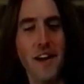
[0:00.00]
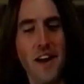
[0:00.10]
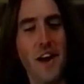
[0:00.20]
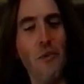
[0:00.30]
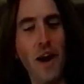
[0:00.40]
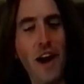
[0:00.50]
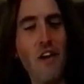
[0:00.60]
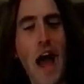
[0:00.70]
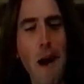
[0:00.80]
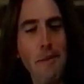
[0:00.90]
Whatever
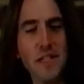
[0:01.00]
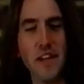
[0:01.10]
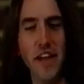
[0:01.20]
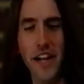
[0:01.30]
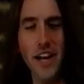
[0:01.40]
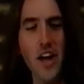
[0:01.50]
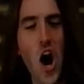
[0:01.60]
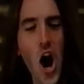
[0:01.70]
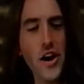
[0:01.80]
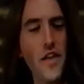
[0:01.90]
happened to the little
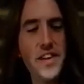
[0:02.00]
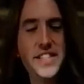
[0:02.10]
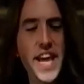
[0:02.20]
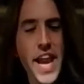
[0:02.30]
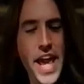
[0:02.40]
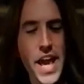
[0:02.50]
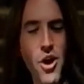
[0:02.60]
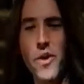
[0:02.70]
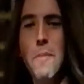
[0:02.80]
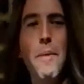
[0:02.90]
heart on the titty or
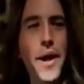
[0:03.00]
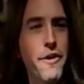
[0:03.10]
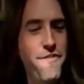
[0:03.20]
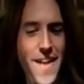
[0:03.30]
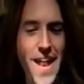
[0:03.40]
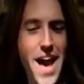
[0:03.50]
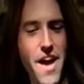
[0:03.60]
the butterfly on the